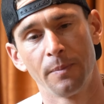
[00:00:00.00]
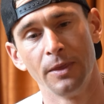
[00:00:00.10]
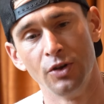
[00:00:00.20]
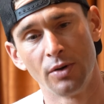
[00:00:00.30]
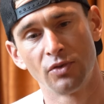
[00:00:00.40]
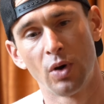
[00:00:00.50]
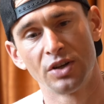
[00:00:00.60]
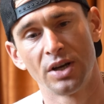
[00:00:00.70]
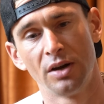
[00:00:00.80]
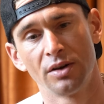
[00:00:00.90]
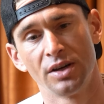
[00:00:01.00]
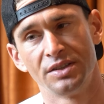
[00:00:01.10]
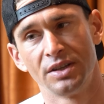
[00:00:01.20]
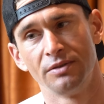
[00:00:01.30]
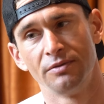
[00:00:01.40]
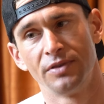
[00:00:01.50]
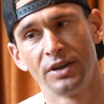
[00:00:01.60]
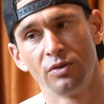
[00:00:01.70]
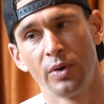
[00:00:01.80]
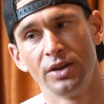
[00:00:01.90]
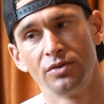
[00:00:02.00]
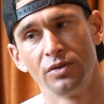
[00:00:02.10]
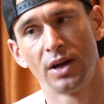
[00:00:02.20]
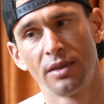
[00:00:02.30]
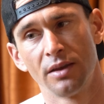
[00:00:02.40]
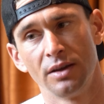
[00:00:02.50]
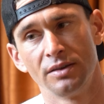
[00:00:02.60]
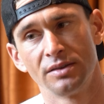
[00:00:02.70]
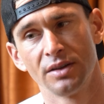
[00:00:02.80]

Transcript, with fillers: you do have to watch out because they find their way into a of things.